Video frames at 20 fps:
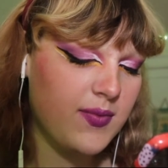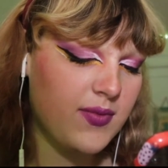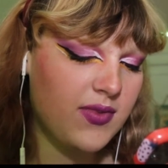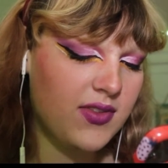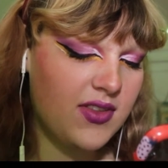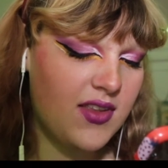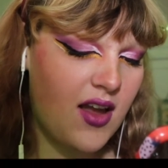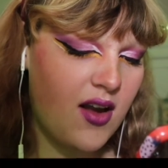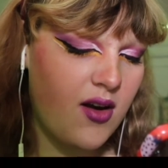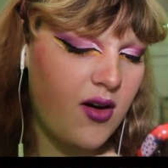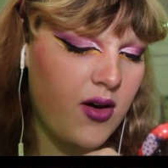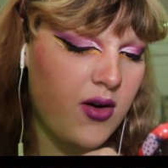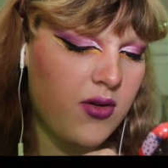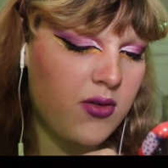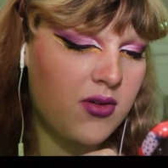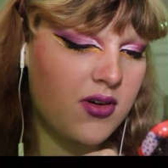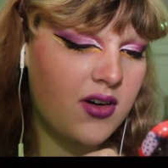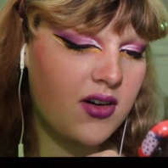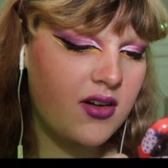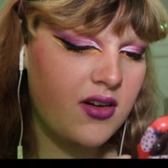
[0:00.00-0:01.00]

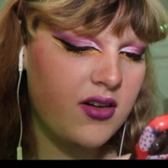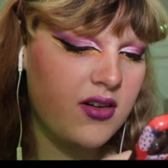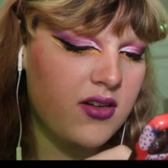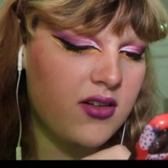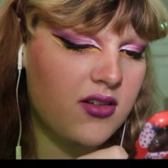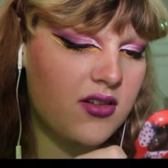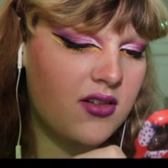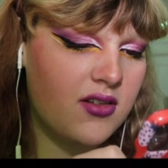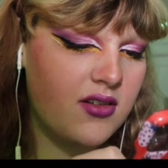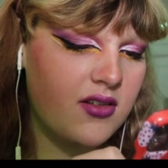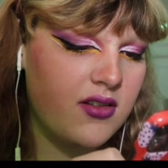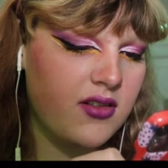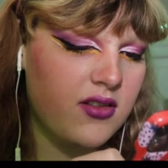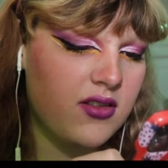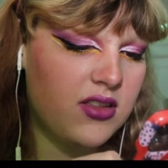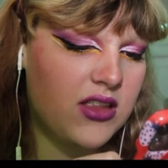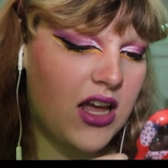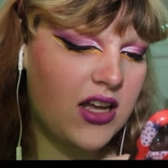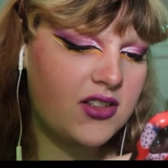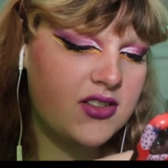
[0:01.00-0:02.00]
No,
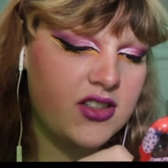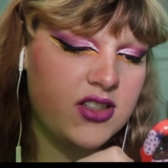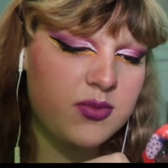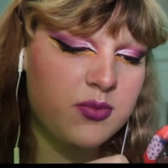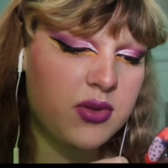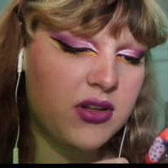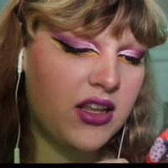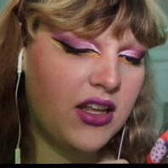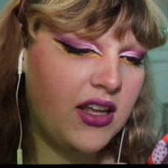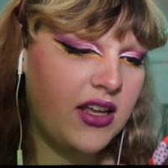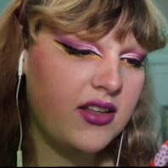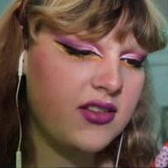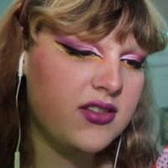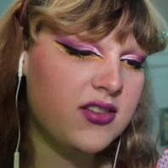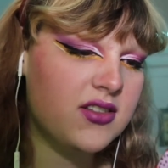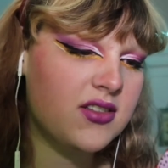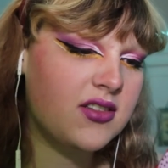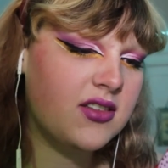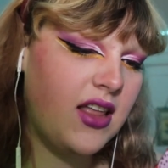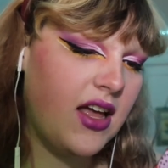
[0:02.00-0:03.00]
that's just
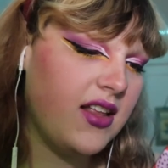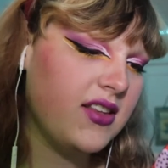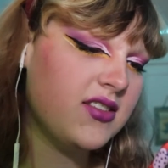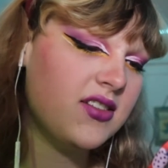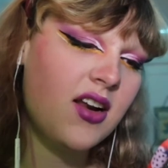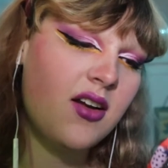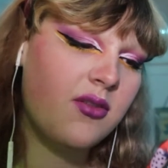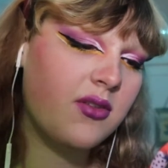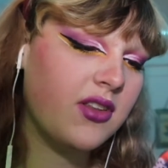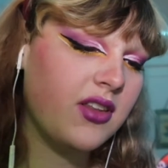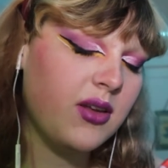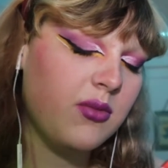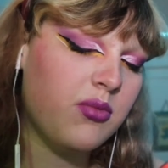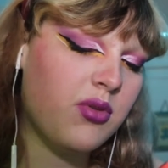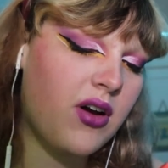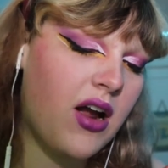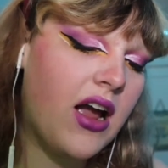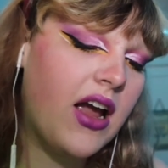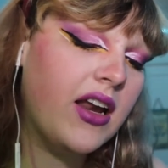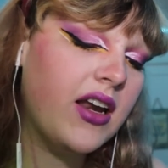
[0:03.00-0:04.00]
plants. That's not really
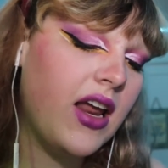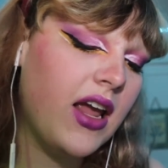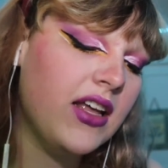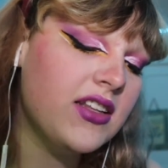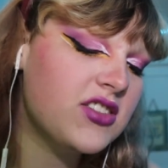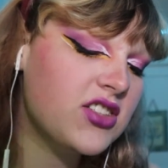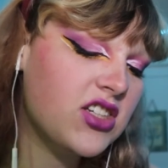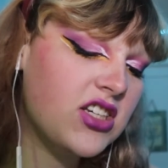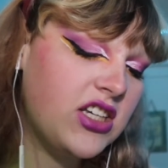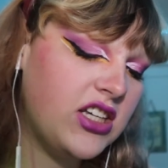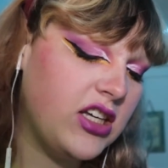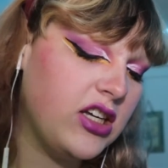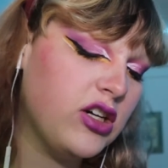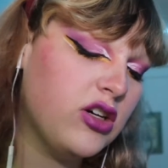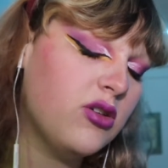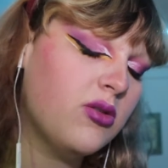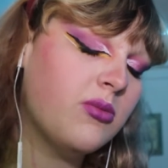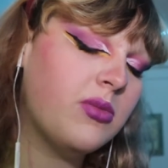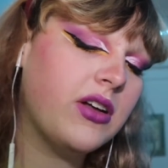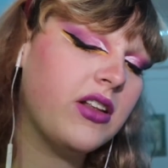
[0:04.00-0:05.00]
pride. It's
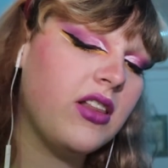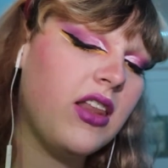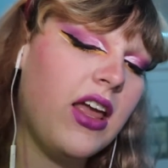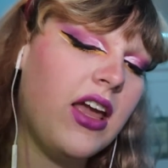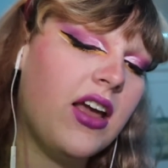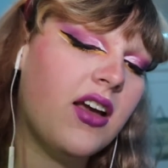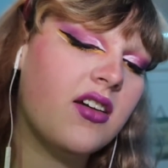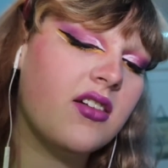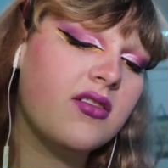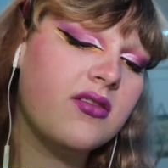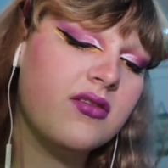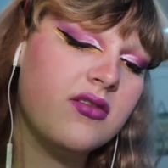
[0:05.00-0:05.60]
cute, but like,